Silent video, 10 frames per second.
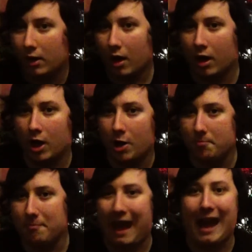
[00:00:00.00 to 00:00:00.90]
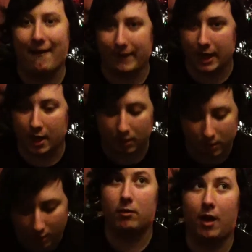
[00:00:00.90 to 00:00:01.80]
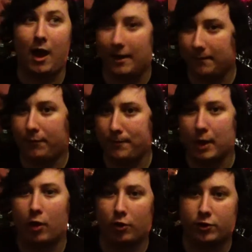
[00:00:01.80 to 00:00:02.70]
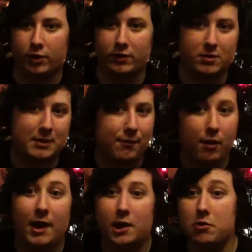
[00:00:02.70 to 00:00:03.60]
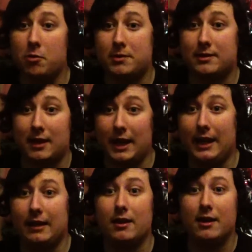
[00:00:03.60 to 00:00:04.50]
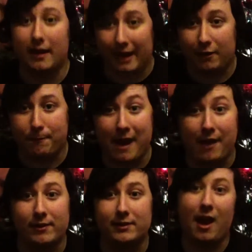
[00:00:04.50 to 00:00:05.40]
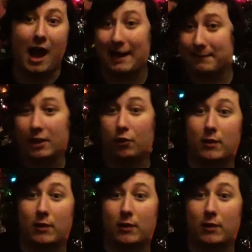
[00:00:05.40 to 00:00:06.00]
area, I'm from Yorkshire, so whenever I go up to see his parents, I'm the odd